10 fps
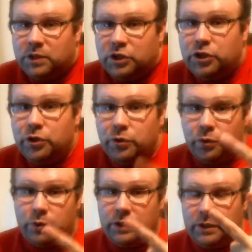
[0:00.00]

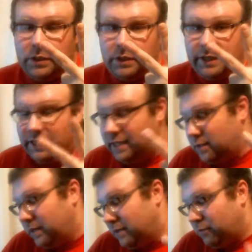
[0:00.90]
Two, it gives
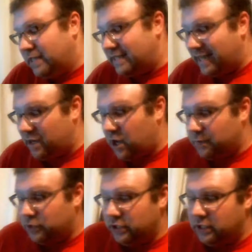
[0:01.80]
me a reset
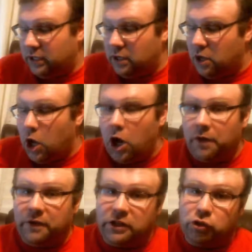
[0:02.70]
option on
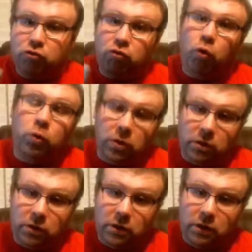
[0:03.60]
the controller,